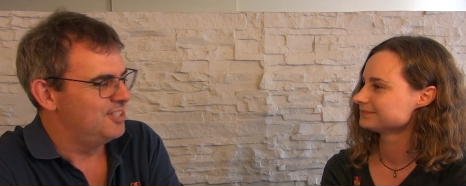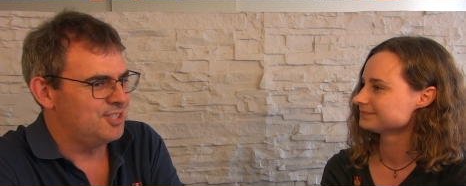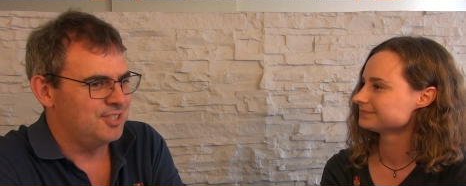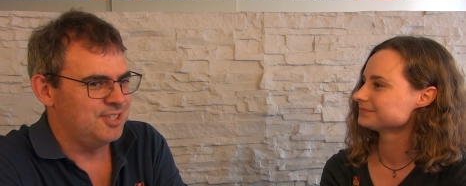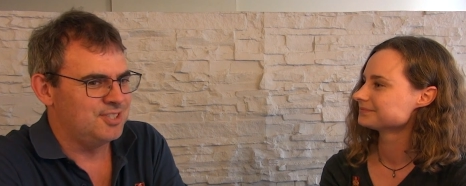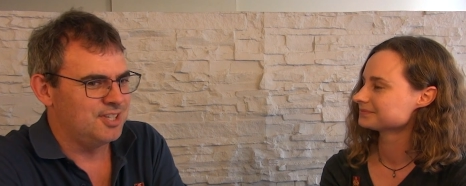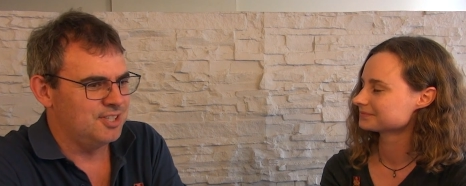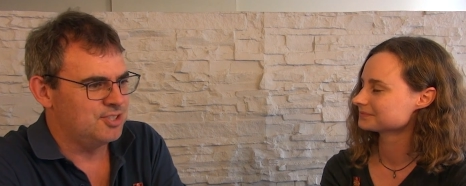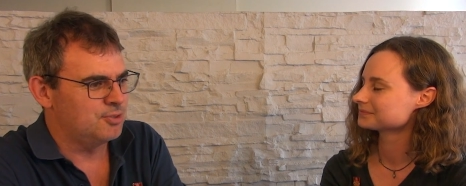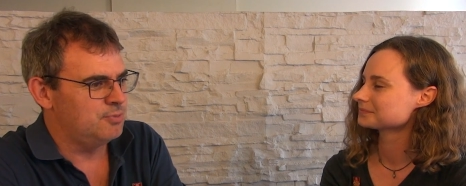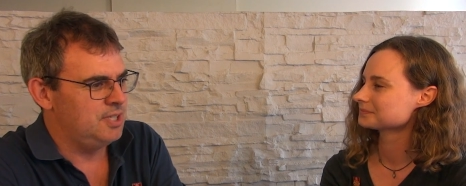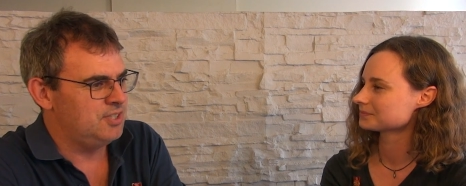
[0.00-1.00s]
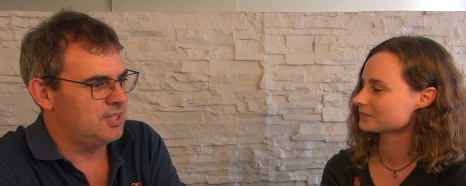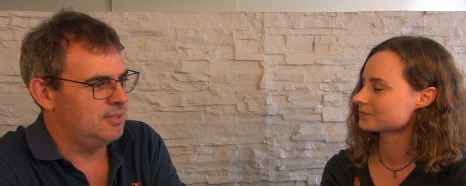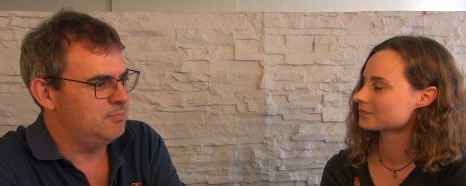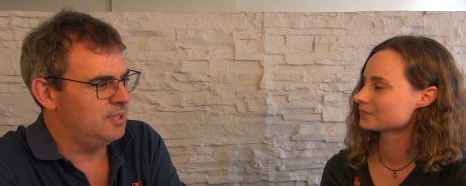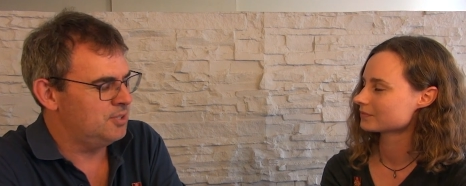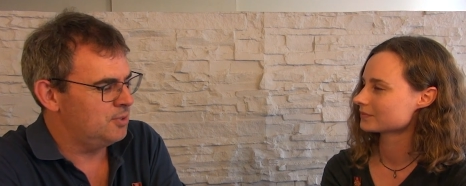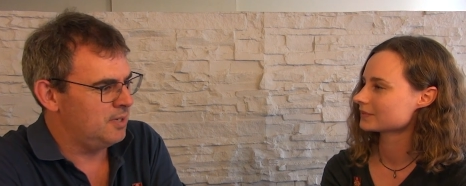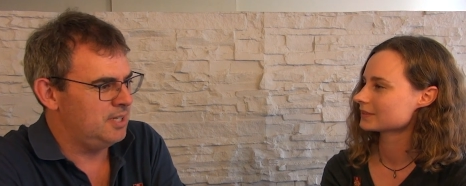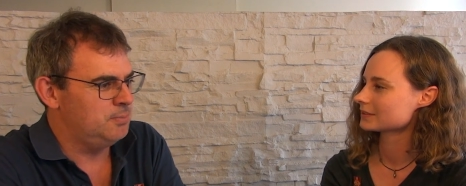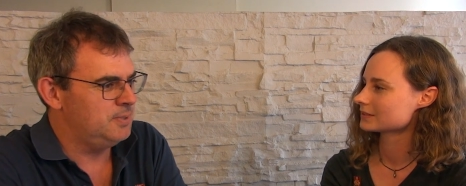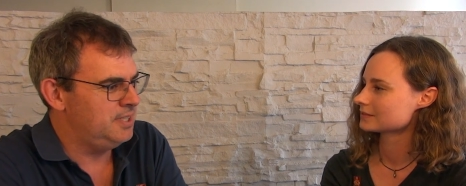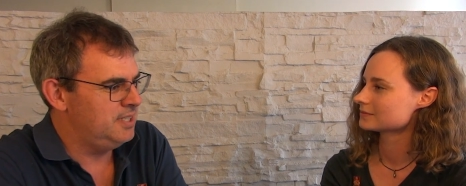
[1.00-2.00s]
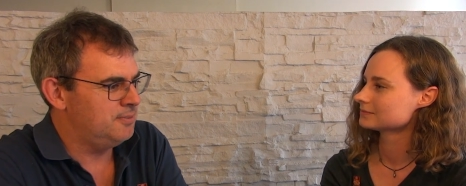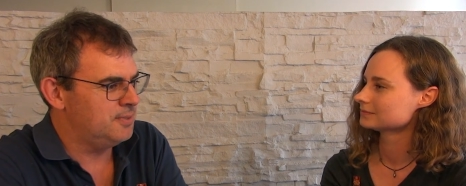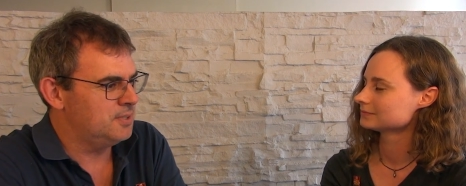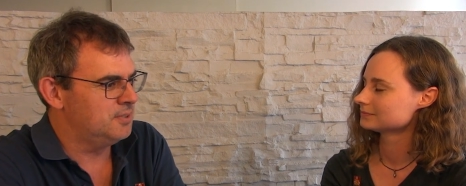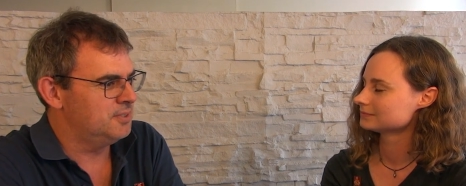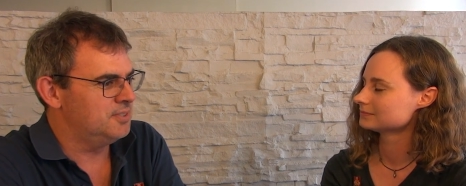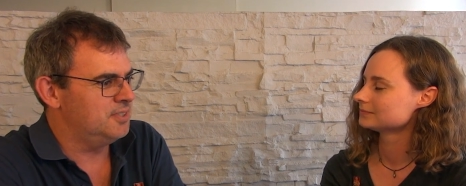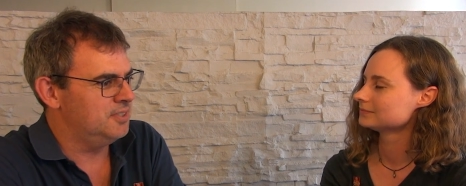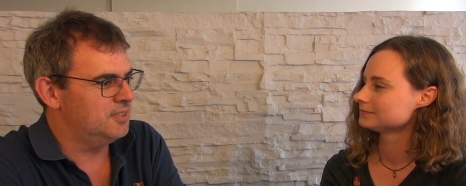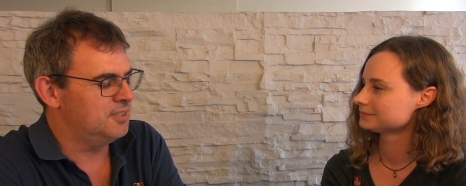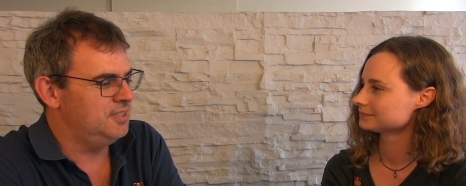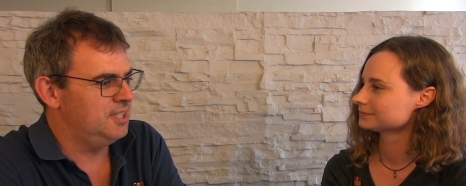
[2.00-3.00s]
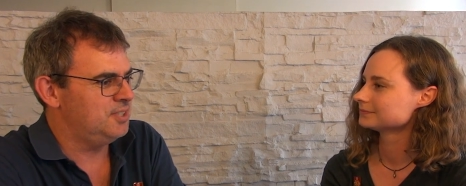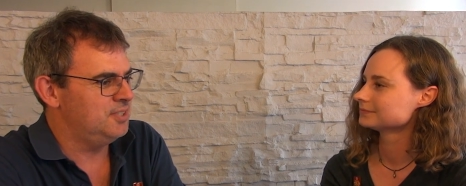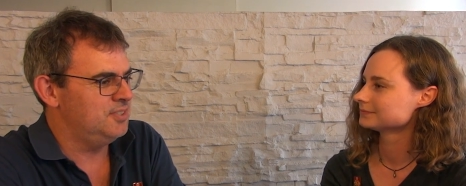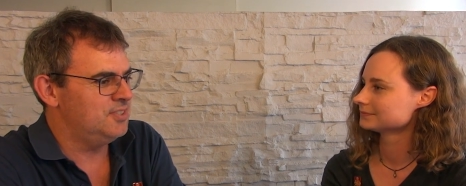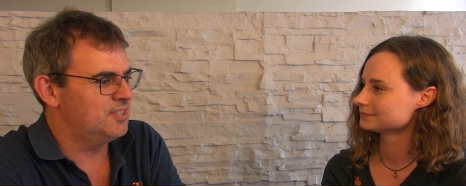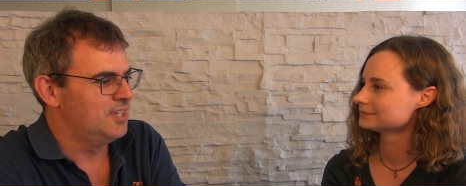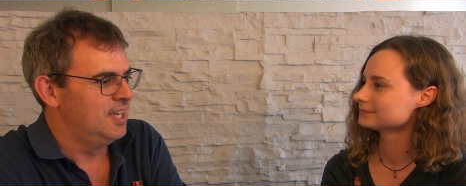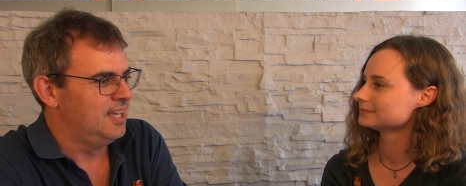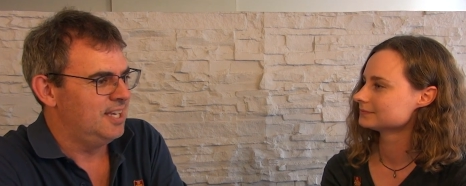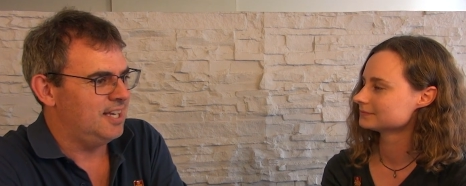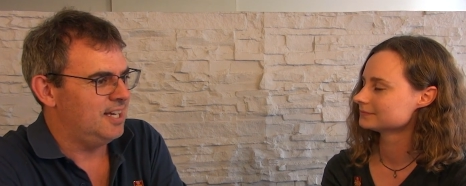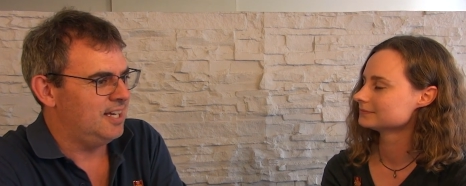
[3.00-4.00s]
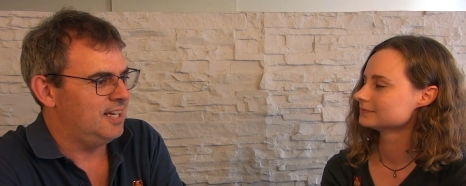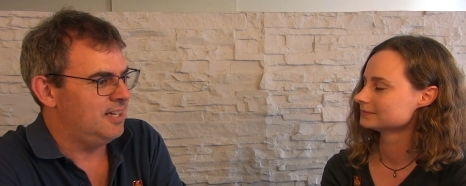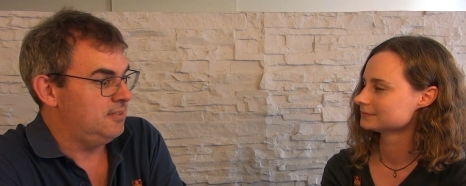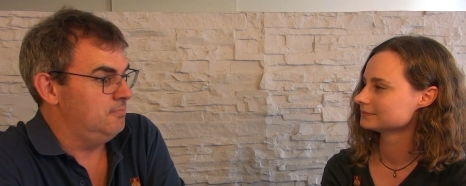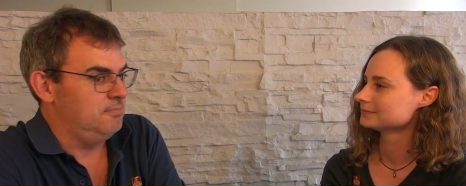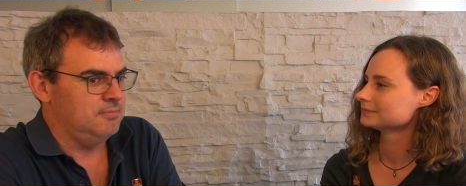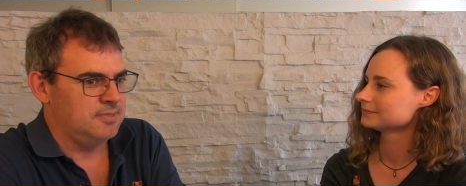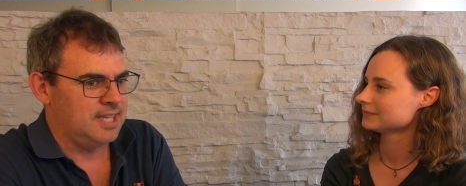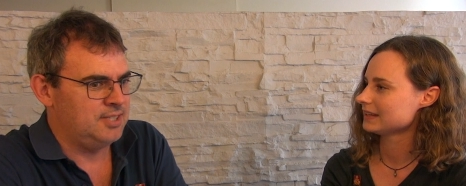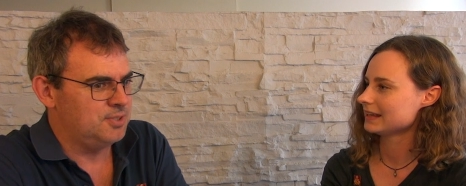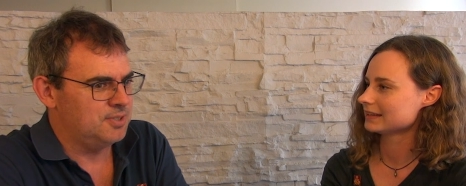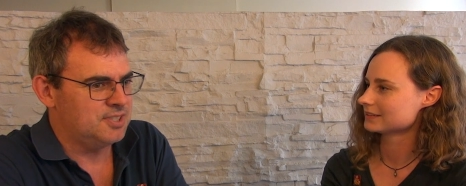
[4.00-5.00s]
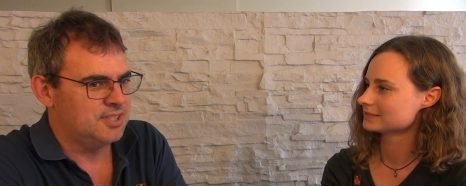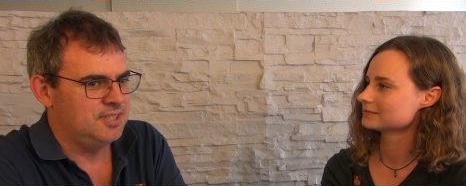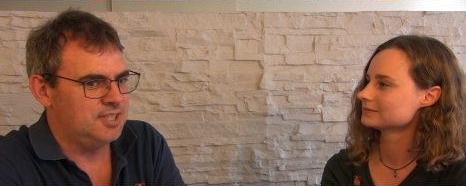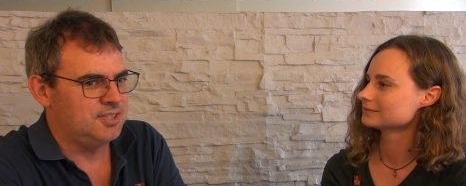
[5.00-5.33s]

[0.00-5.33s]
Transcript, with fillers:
Speaker 1: to, to, to reach them, incredibly difficult conditions, uh, dangerous yeah.